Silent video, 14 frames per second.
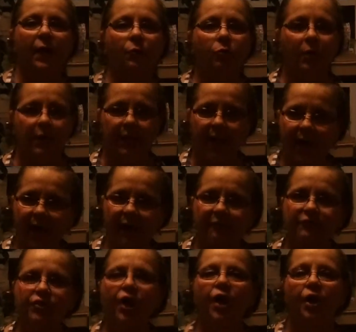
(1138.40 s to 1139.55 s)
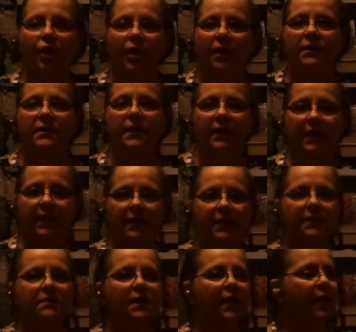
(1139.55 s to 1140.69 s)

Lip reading: Now, what I have done is